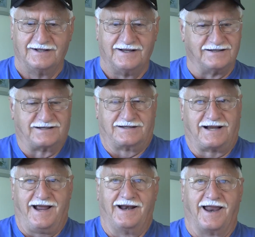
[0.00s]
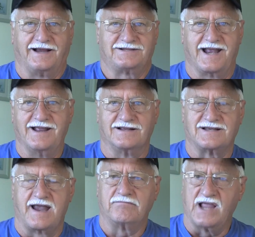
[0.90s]
It's kind of like saying the
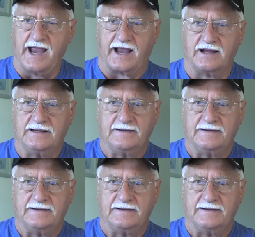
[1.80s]
same thing.